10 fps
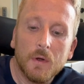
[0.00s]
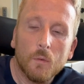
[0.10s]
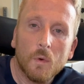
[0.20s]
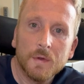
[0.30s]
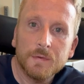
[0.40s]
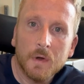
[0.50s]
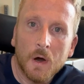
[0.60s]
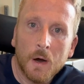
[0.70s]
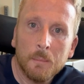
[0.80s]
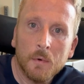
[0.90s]
one's
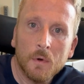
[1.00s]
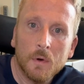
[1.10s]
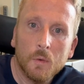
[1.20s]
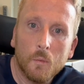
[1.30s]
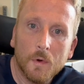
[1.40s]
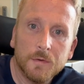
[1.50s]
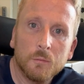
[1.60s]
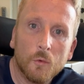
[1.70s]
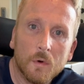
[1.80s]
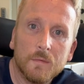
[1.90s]
copper, one's
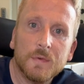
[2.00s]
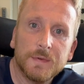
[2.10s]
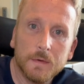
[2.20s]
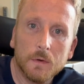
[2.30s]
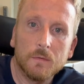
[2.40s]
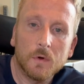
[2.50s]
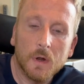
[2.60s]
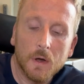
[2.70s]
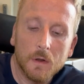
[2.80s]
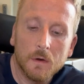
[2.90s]
more of a silver
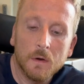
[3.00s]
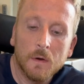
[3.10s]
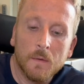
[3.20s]
color.